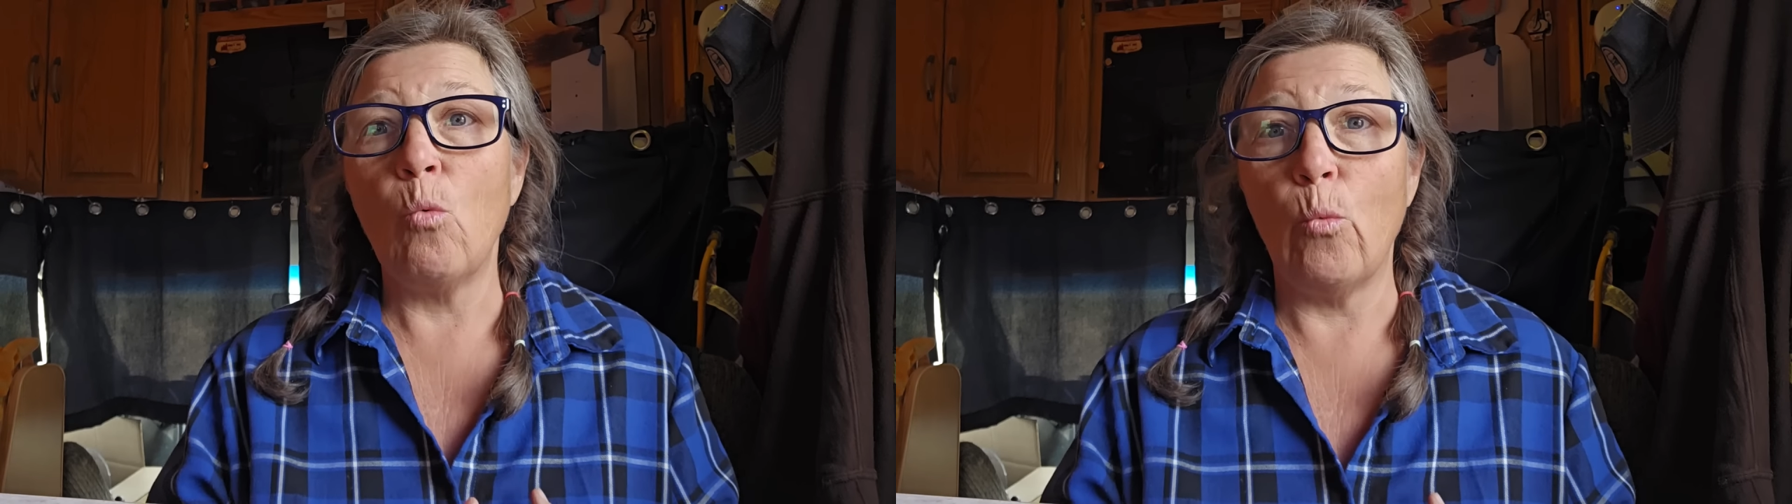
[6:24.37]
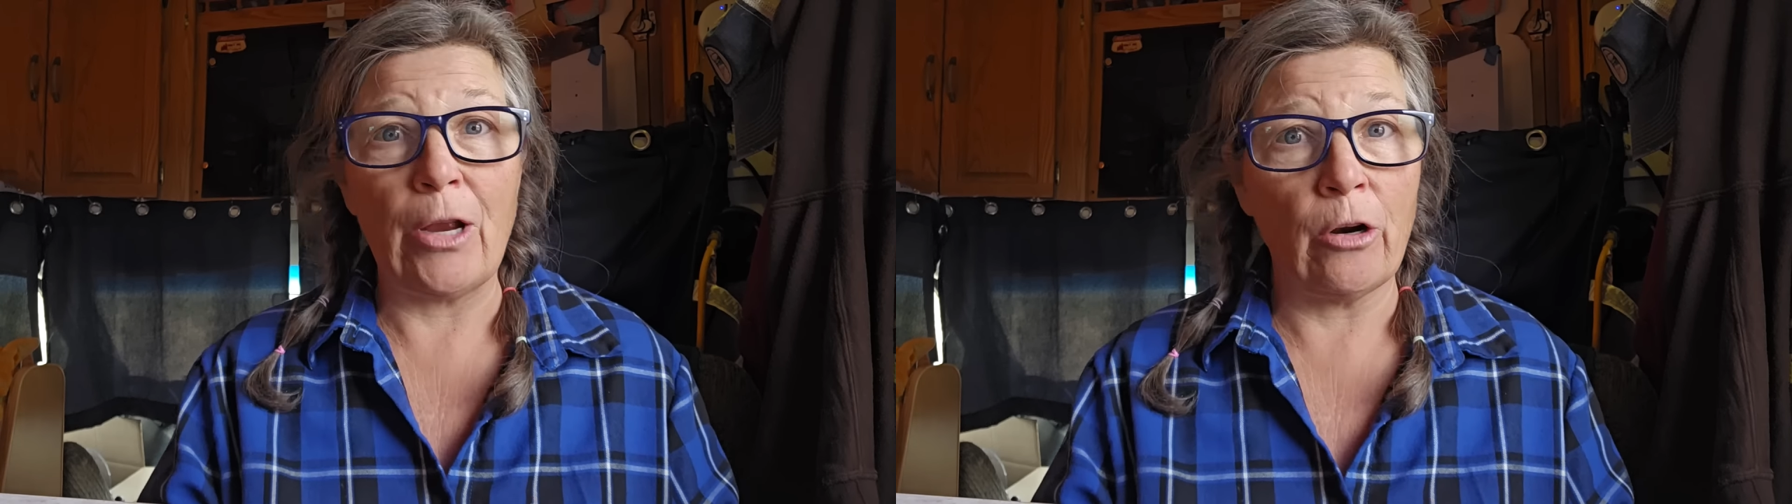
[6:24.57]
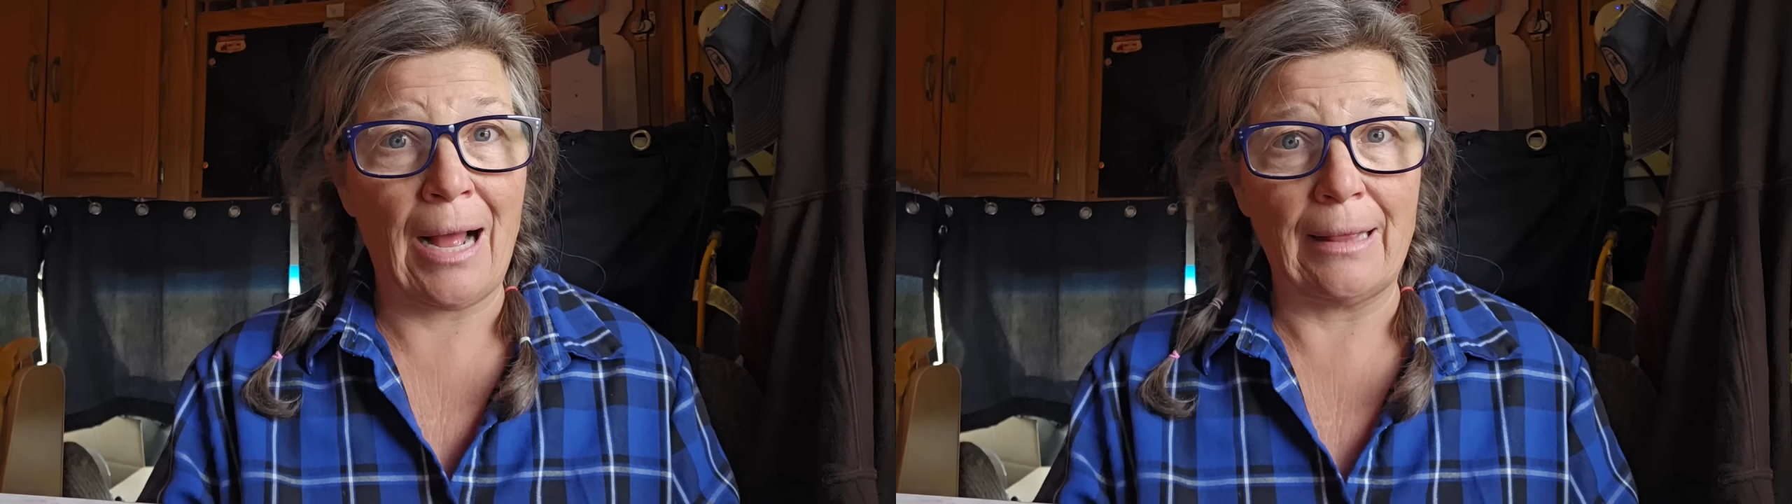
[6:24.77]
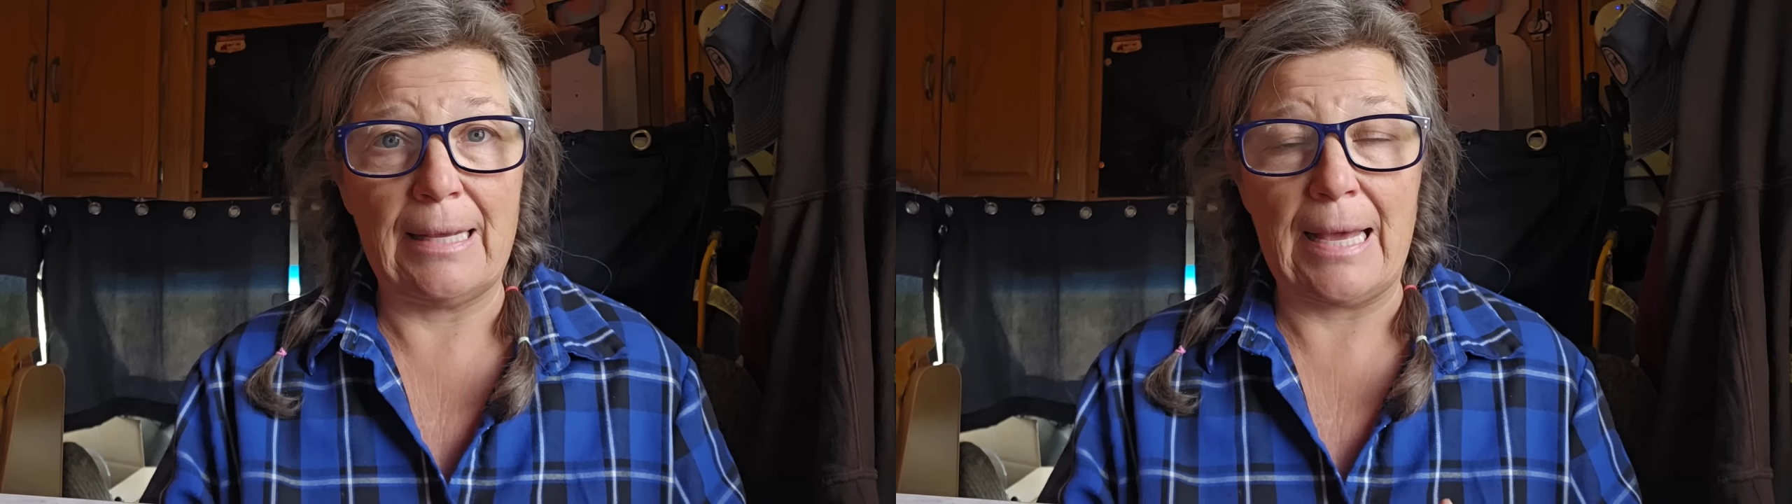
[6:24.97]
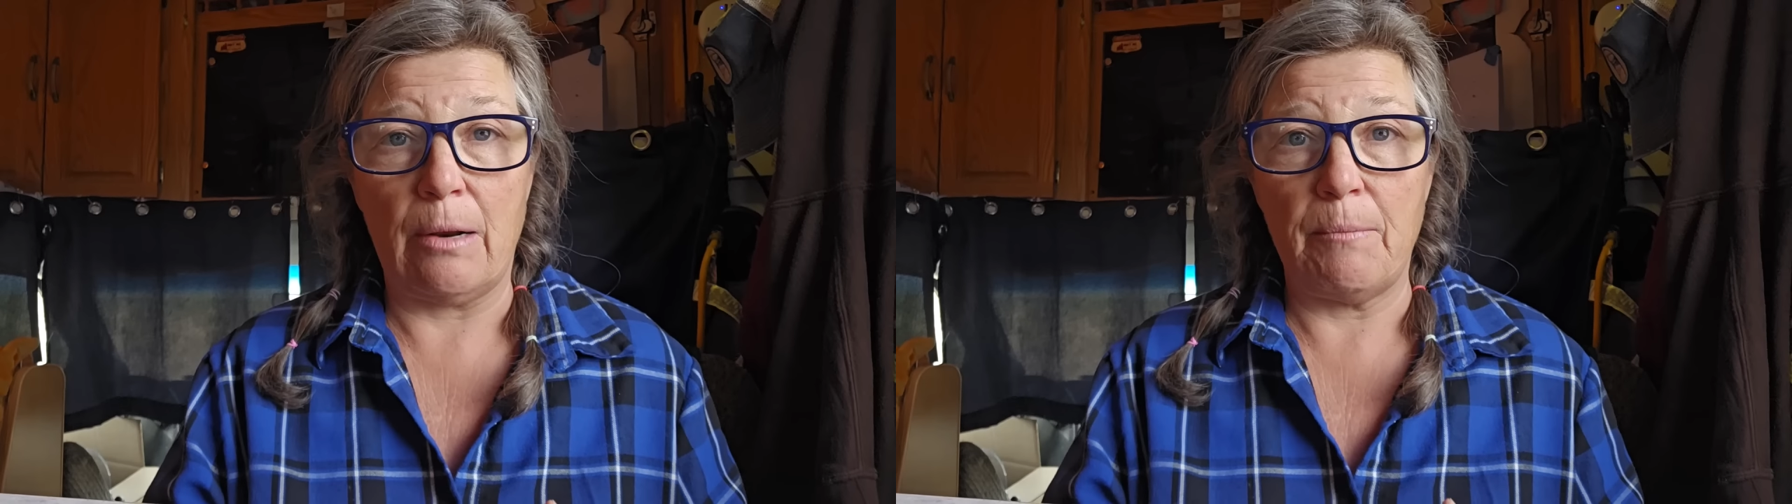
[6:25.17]
we are not
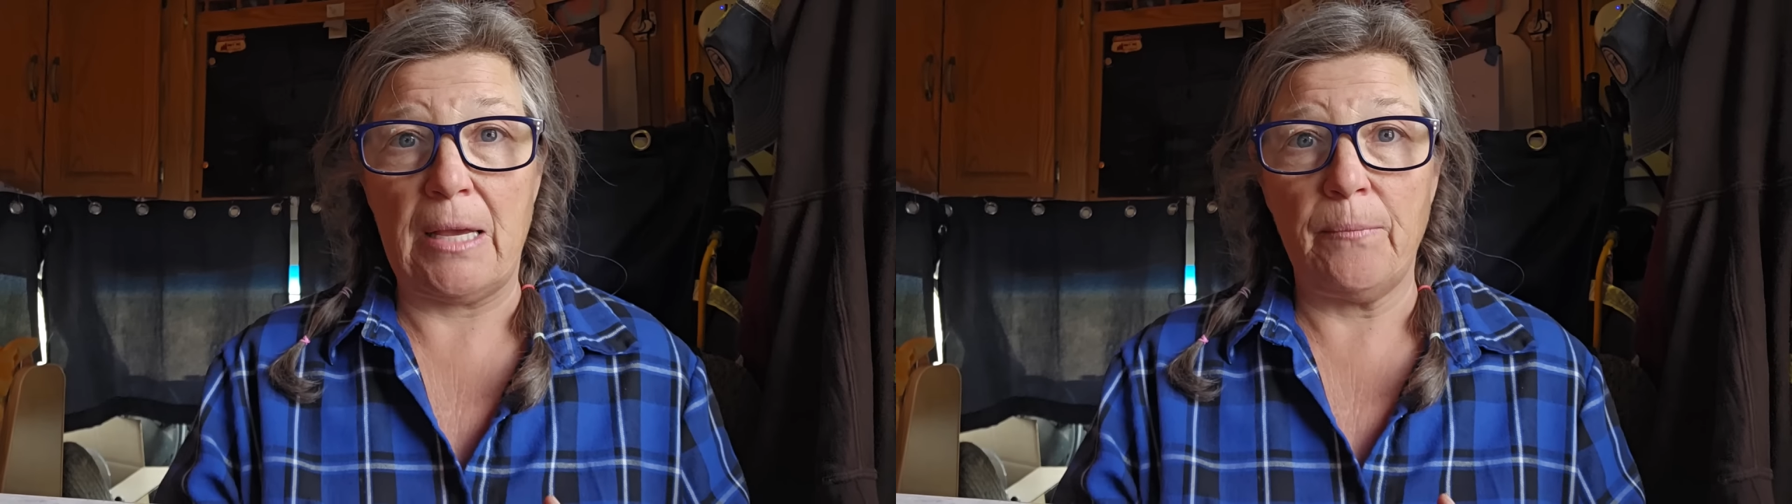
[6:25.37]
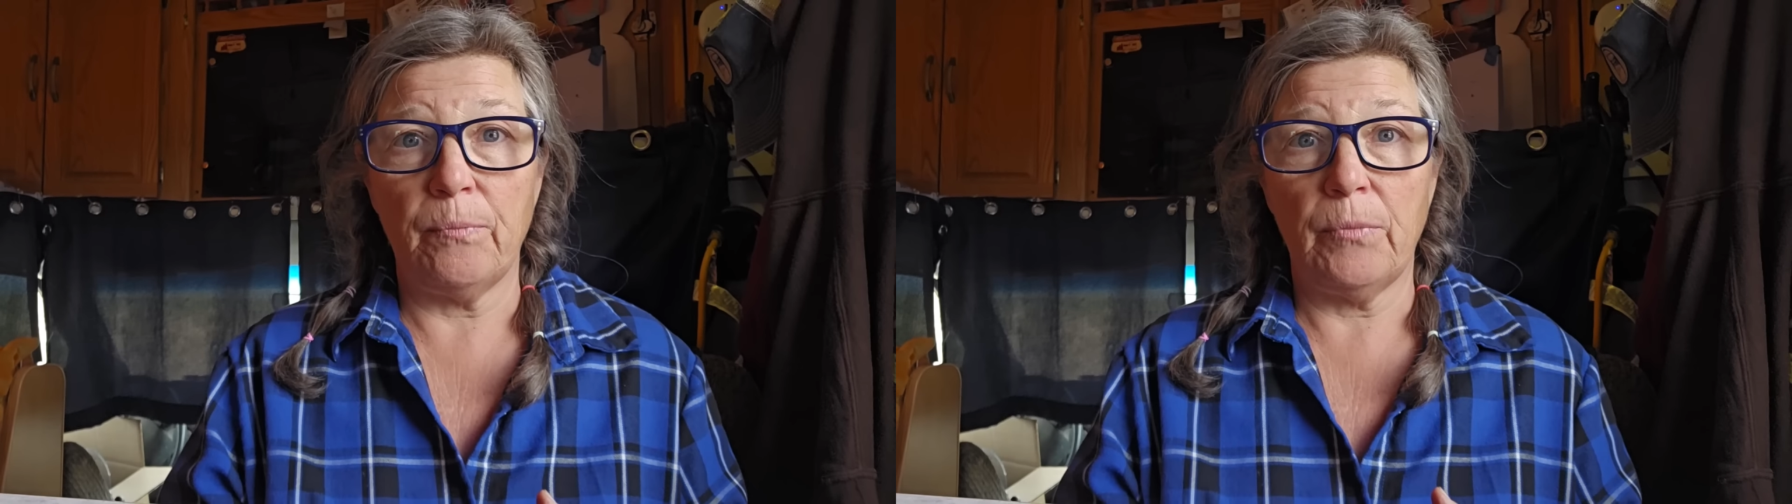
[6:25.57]
the enemy,